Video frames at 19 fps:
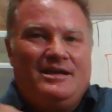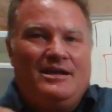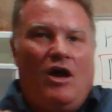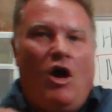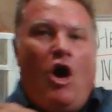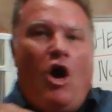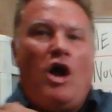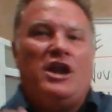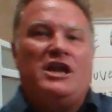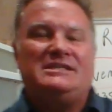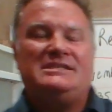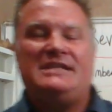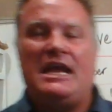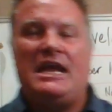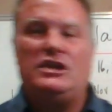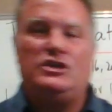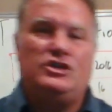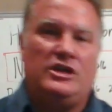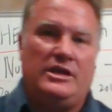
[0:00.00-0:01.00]
On
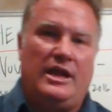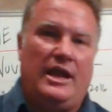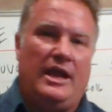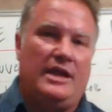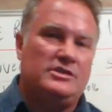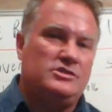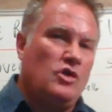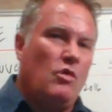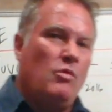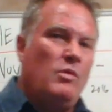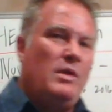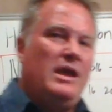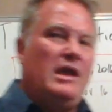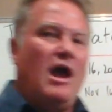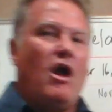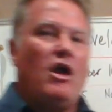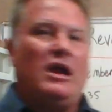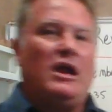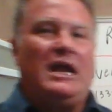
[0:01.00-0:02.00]
Ascension Day. So we
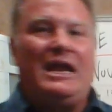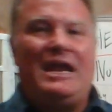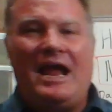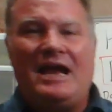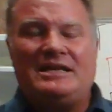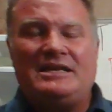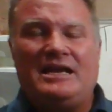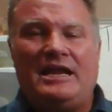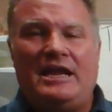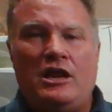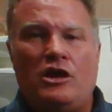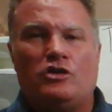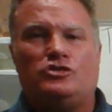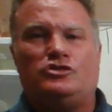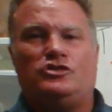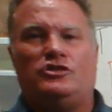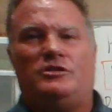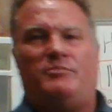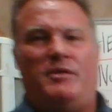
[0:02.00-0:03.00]
are connecting here
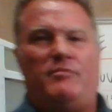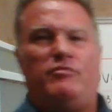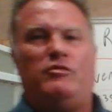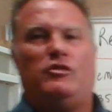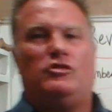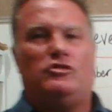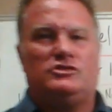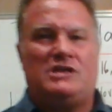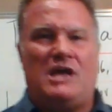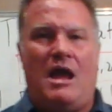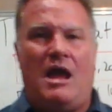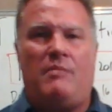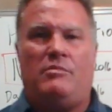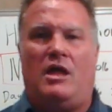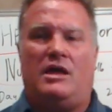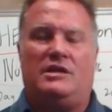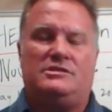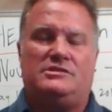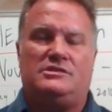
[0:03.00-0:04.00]
to the biblical
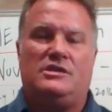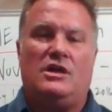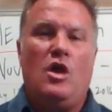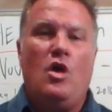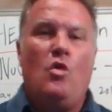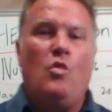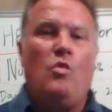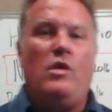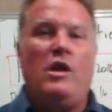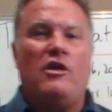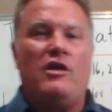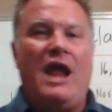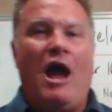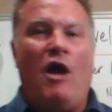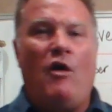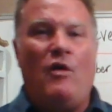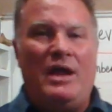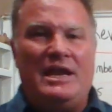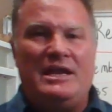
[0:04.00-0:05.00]
timelines. We are
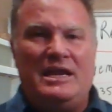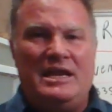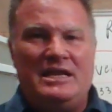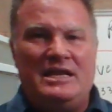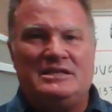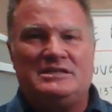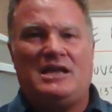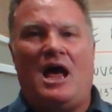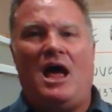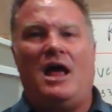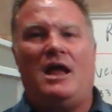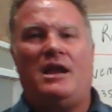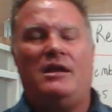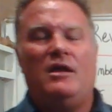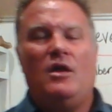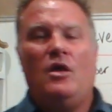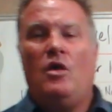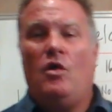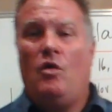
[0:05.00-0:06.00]
now in Nisan.
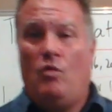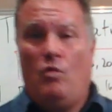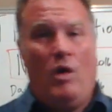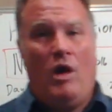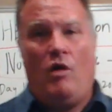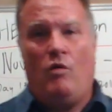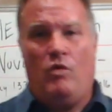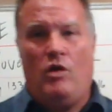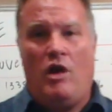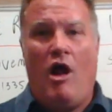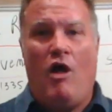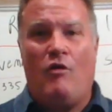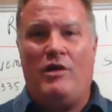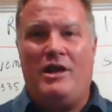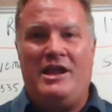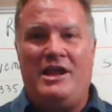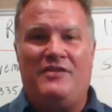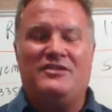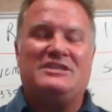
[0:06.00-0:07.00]
Well, we're
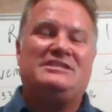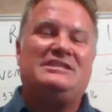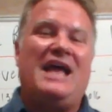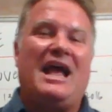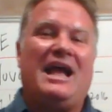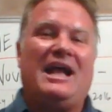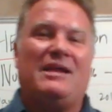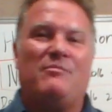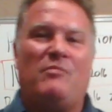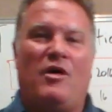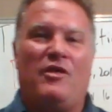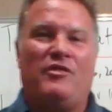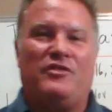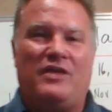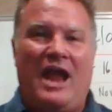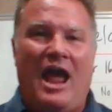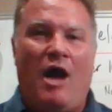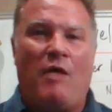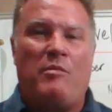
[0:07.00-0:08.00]
already in the second month
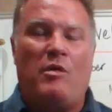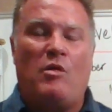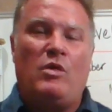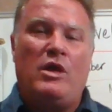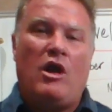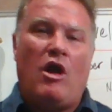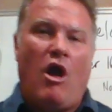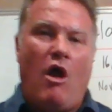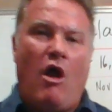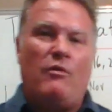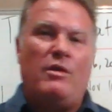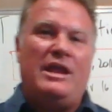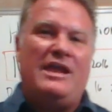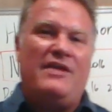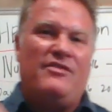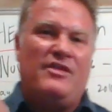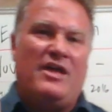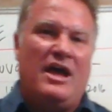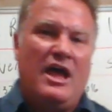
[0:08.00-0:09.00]
now, but we are already
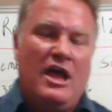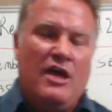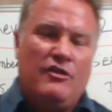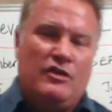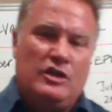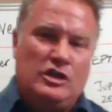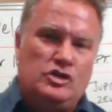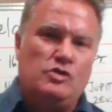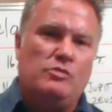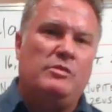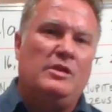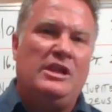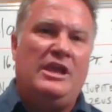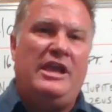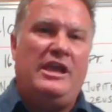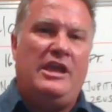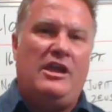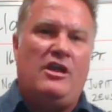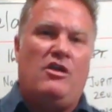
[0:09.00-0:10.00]
in the Jubilee
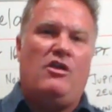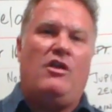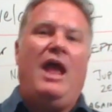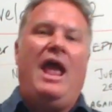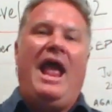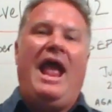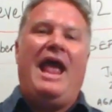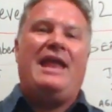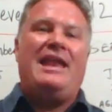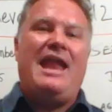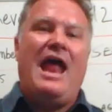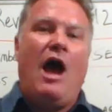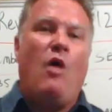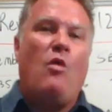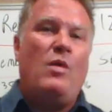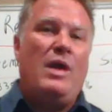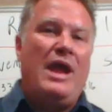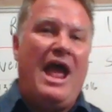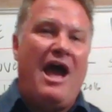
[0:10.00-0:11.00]
year, and
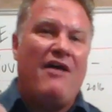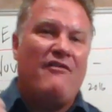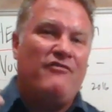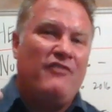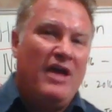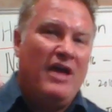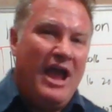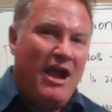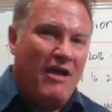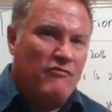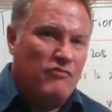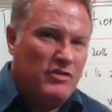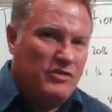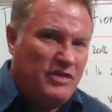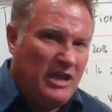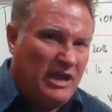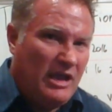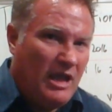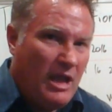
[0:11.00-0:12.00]
now we have
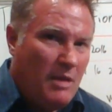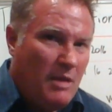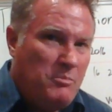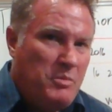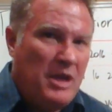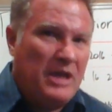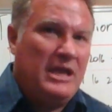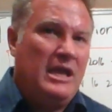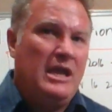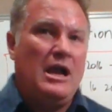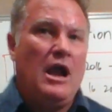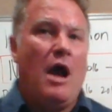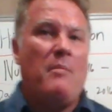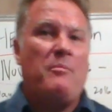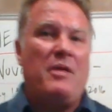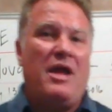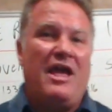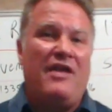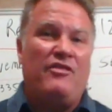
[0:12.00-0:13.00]
everything picking
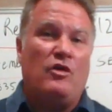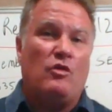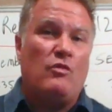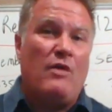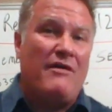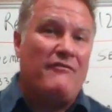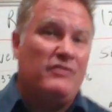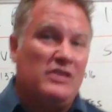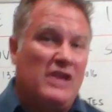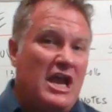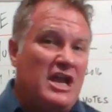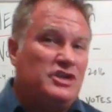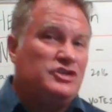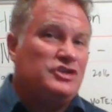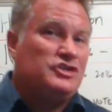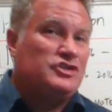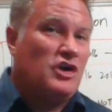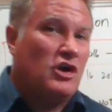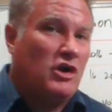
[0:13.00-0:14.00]
up, and the
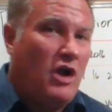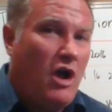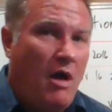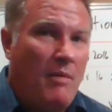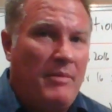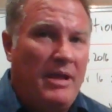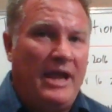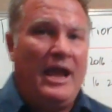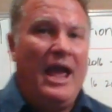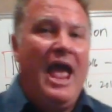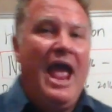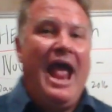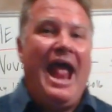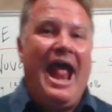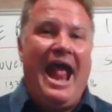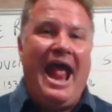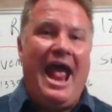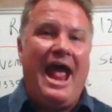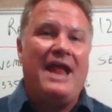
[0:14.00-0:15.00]
revelations are coming,
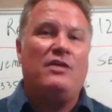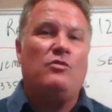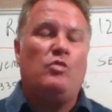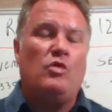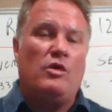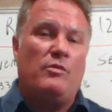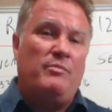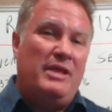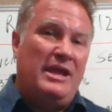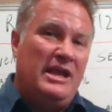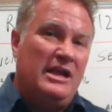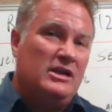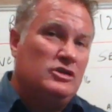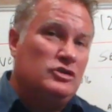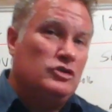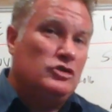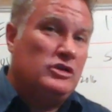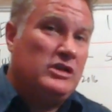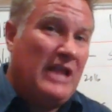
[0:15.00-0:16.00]
and we're
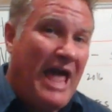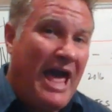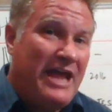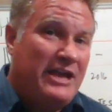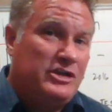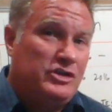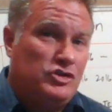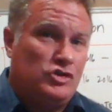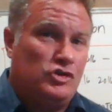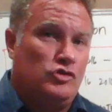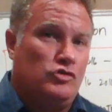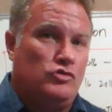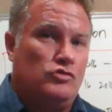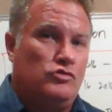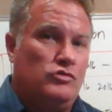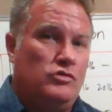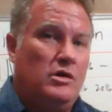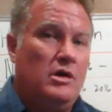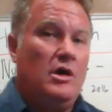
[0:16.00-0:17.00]
being led
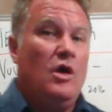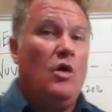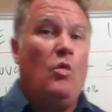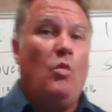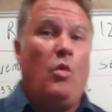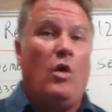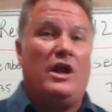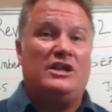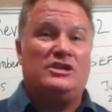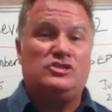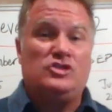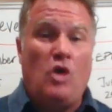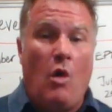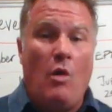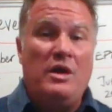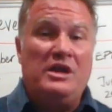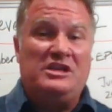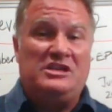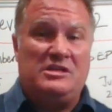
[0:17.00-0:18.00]
to what is
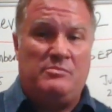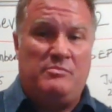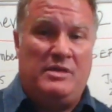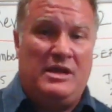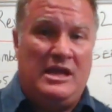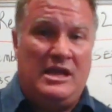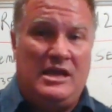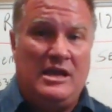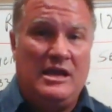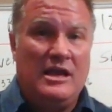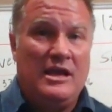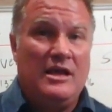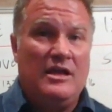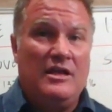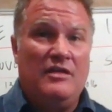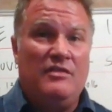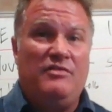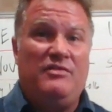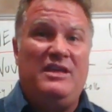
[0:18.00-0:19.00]
going to be
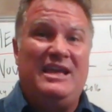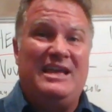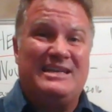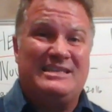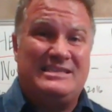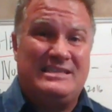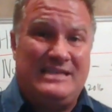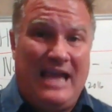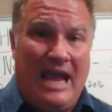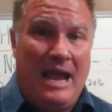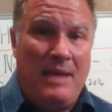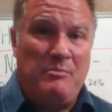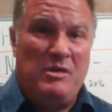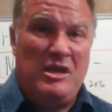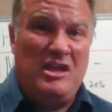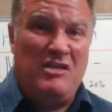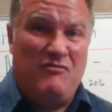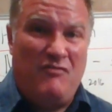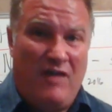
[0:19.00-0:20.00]
the
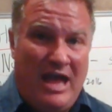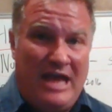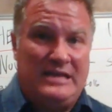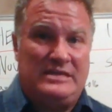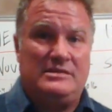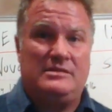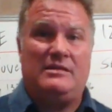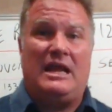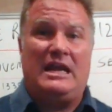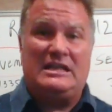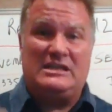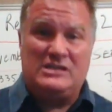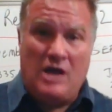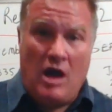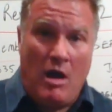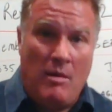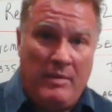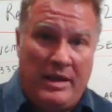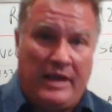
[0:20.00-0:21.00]
escape event that is
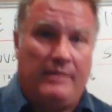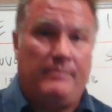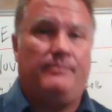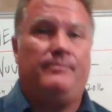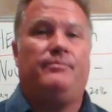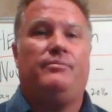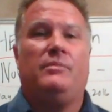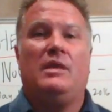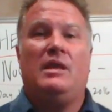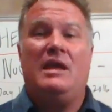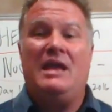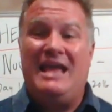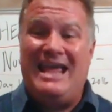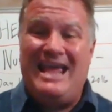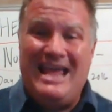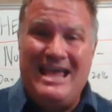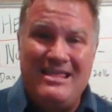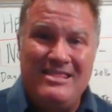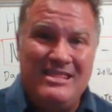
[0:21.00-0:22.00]
coming
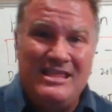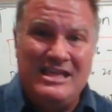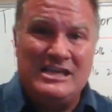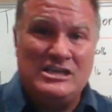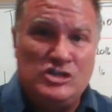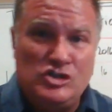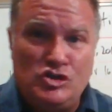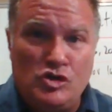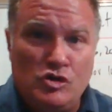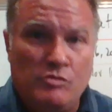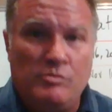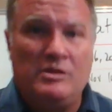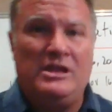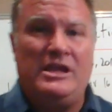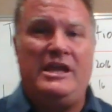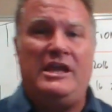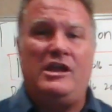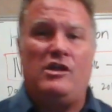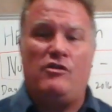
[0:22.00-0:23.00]
in this
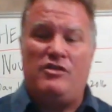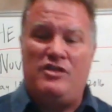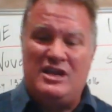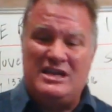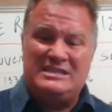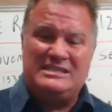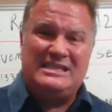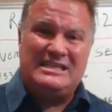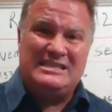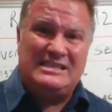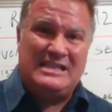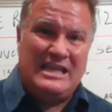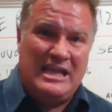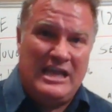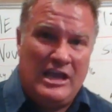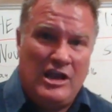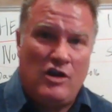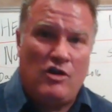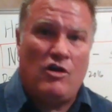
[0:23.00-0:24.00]
Jubilee year. This is the
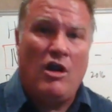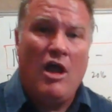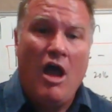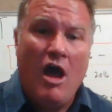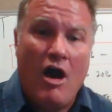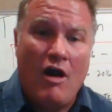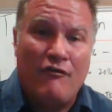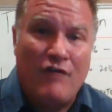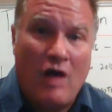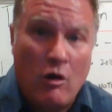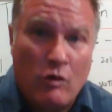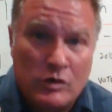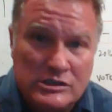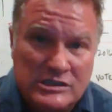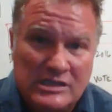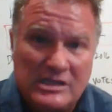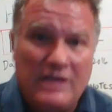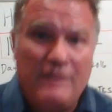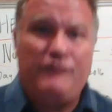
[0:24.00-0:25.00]
year of our
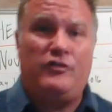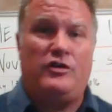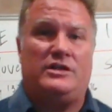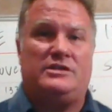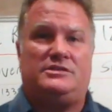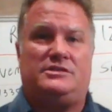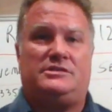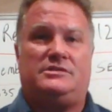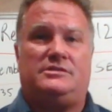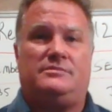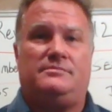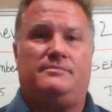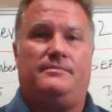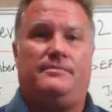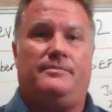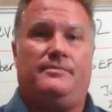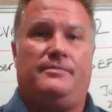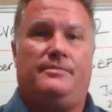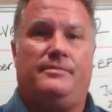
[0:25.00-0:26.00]
deliverance.
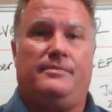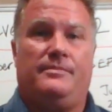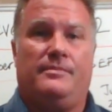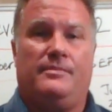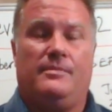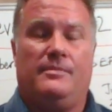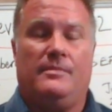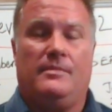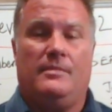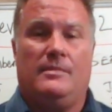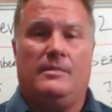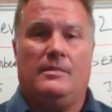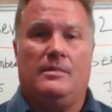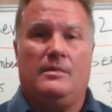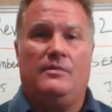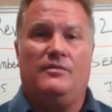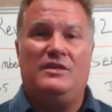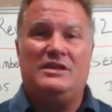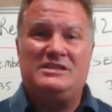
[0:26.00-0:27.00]

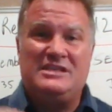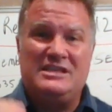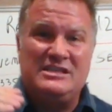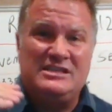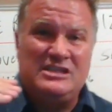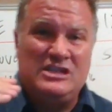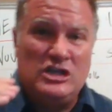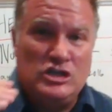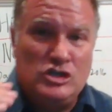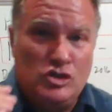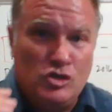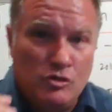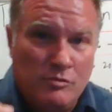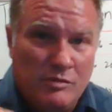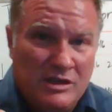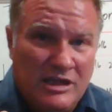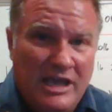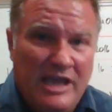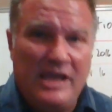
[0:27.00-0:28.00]
This is the
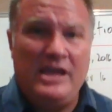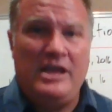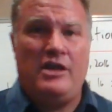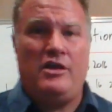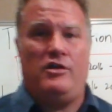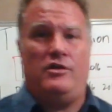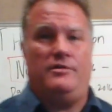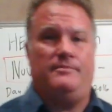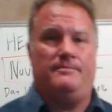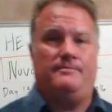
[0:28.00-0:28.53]
Jubilee year.